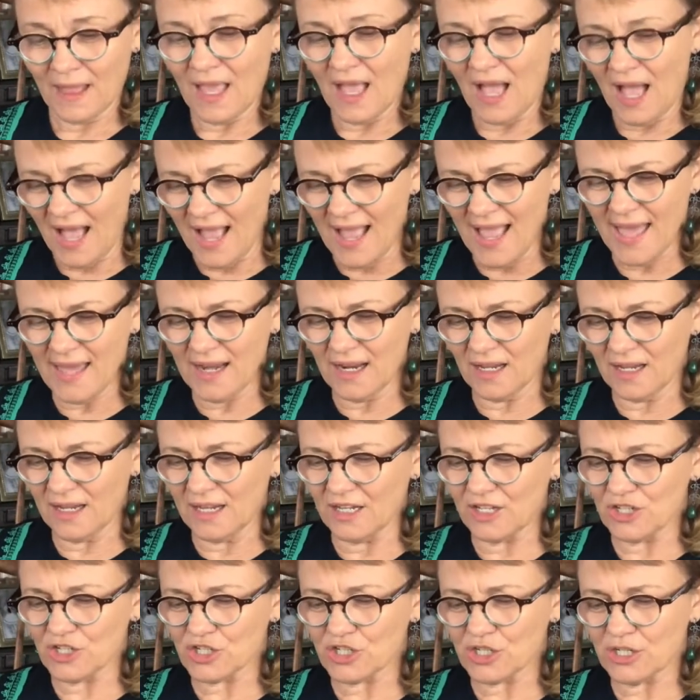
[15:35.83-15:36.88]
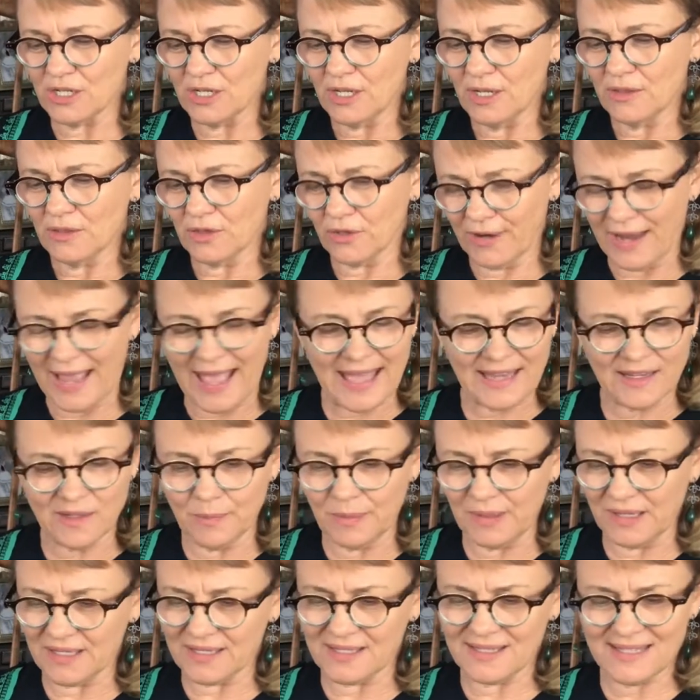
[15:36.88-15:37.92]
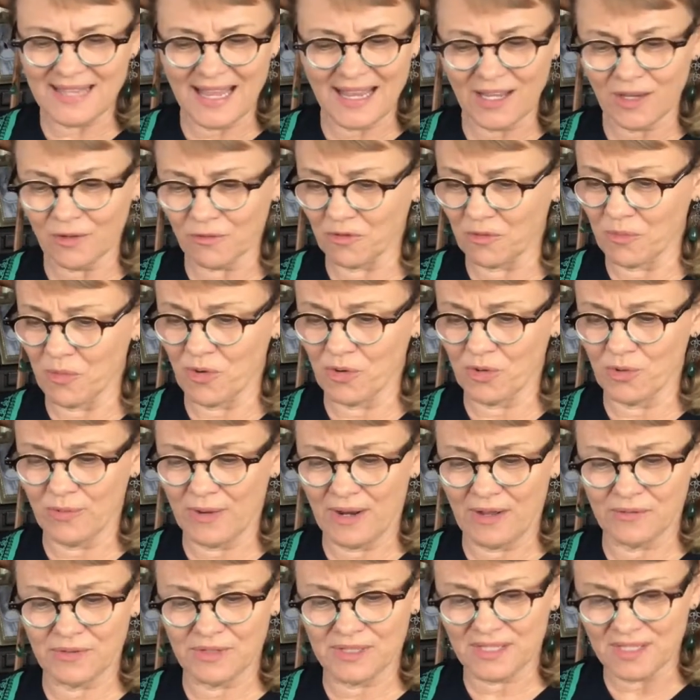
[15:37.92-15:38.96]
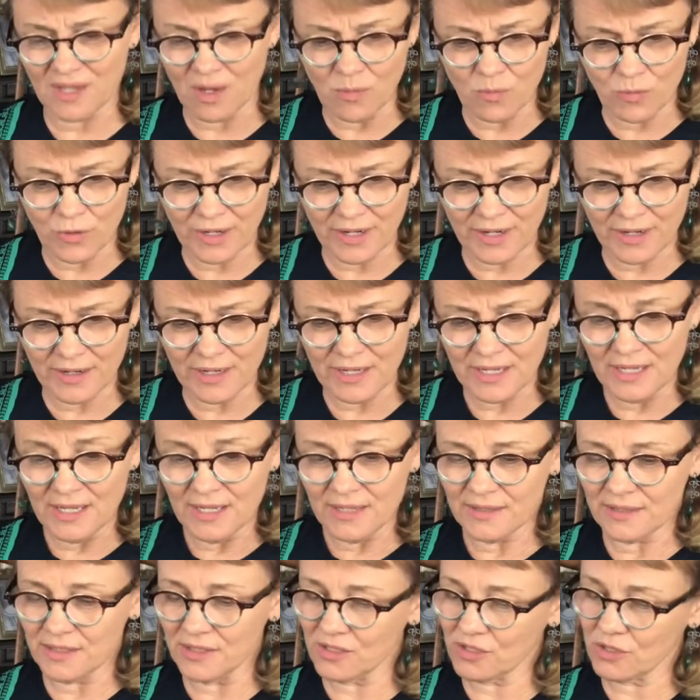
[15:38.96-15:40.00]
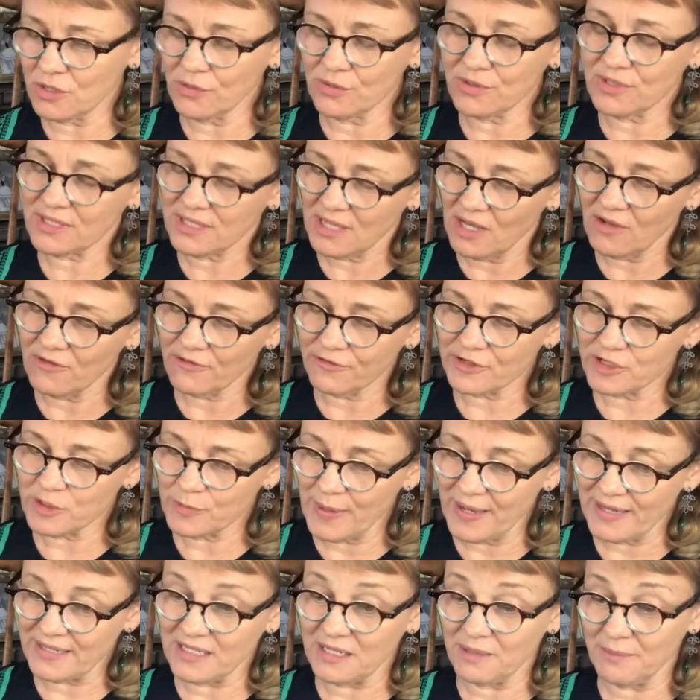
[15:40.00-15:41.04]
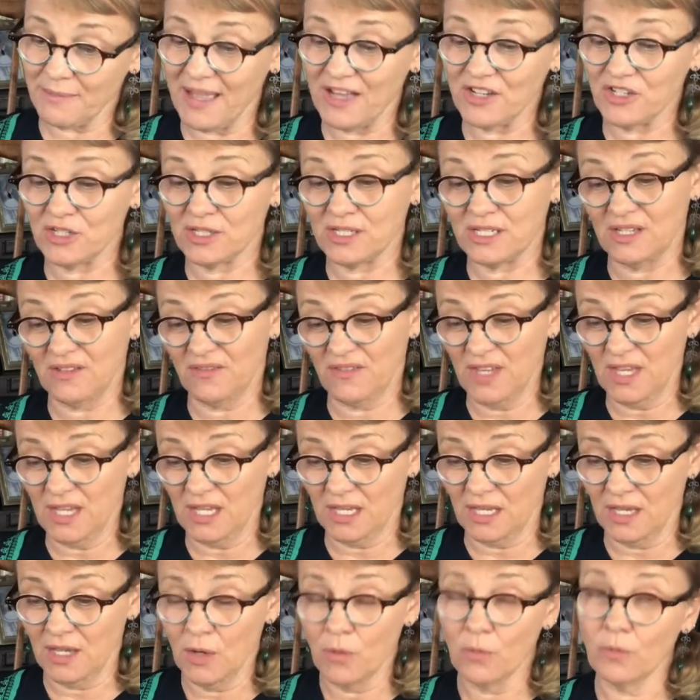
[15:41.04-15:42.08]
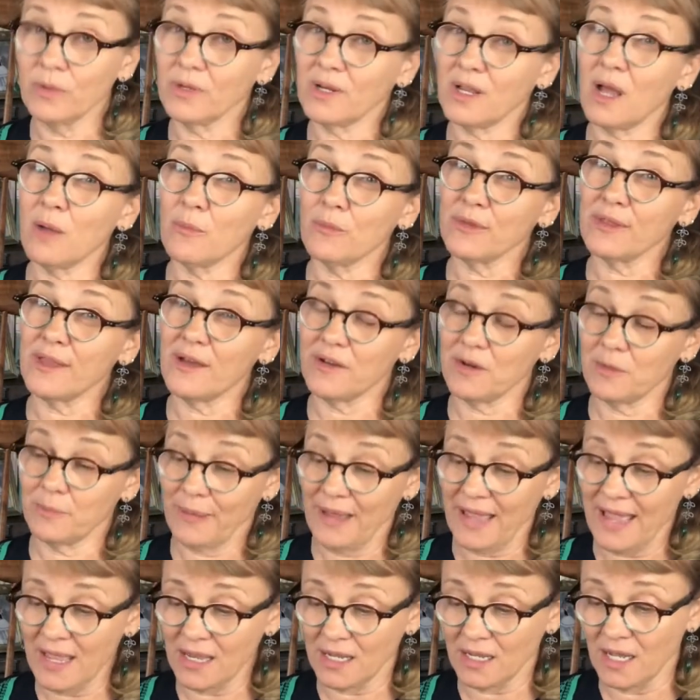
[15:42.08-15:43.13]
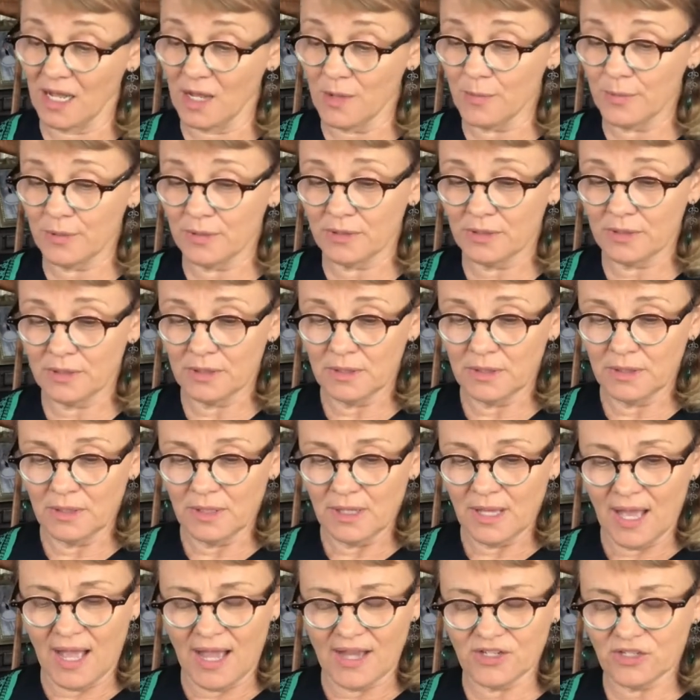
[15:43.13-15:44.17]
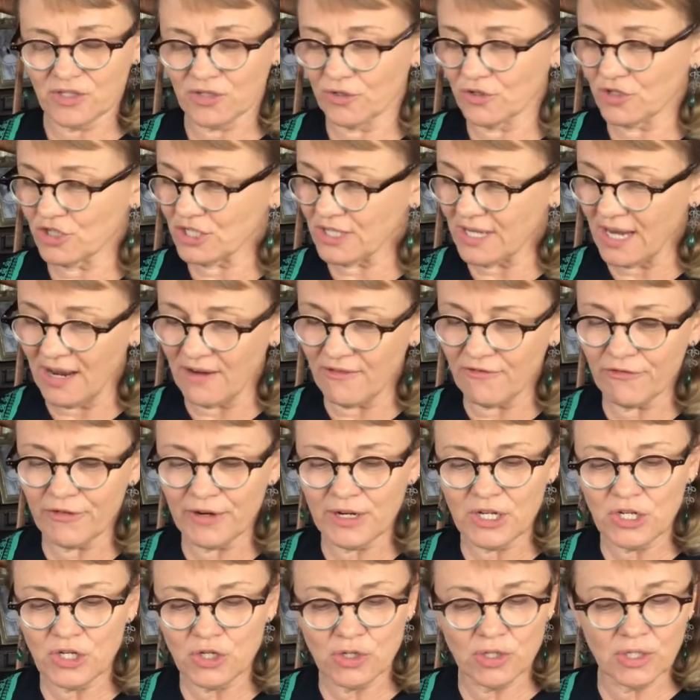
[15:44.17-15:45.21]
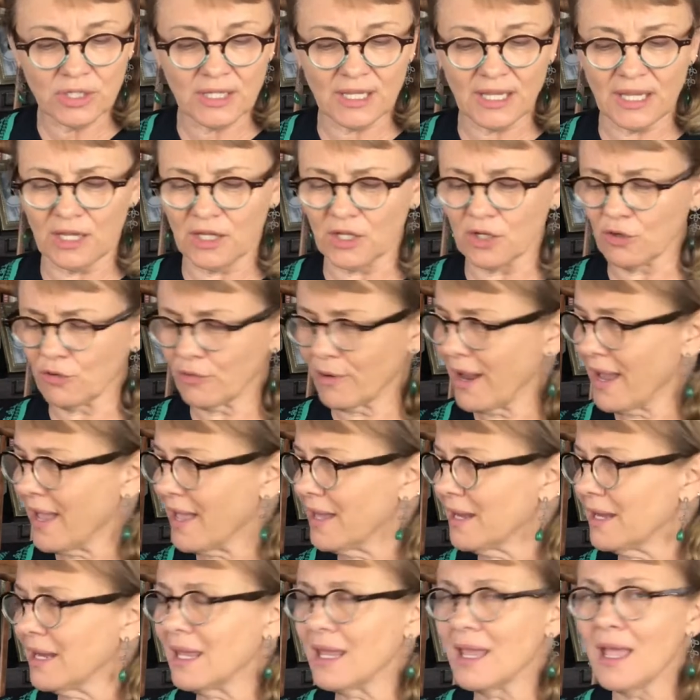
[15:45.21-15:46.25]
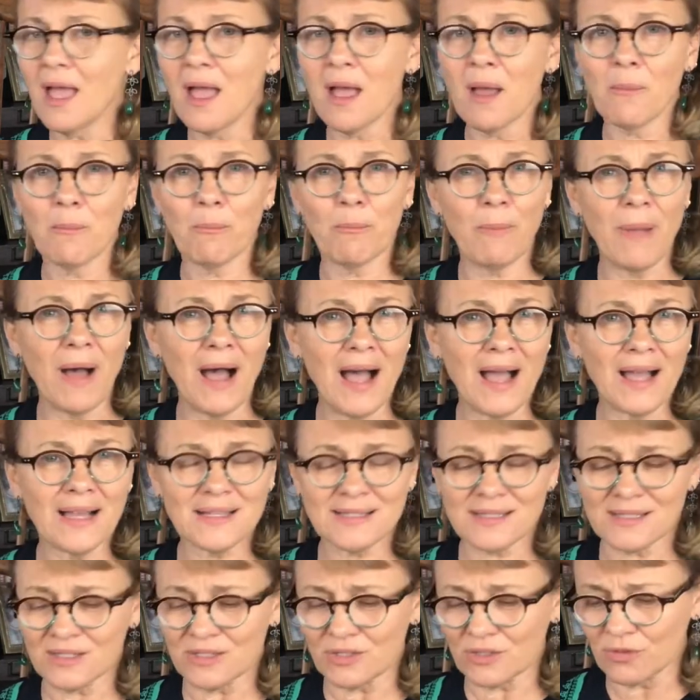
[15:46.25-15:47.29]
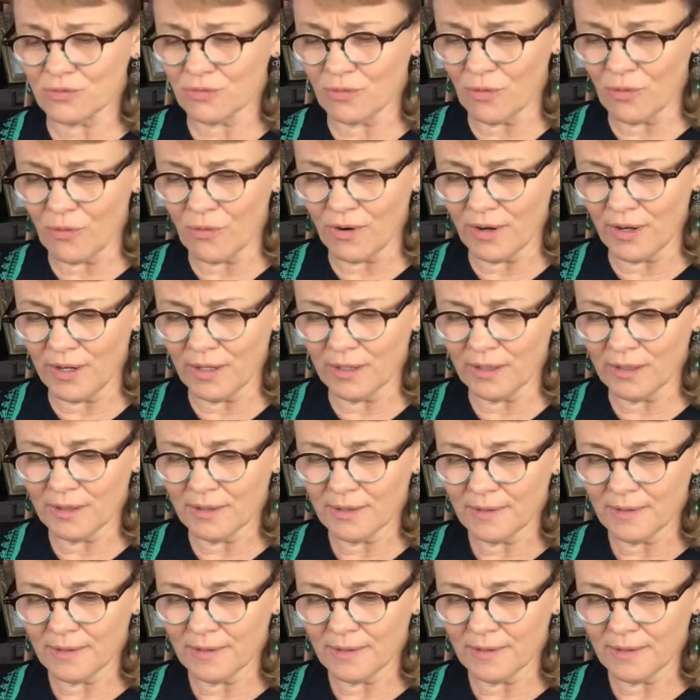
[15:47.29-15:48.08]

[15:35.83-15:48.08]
I had a hunch there had to be a second remote around somewhere, since no self-respecting Magic TV would come without a backup. I searched every nook and cranny, box and drawer.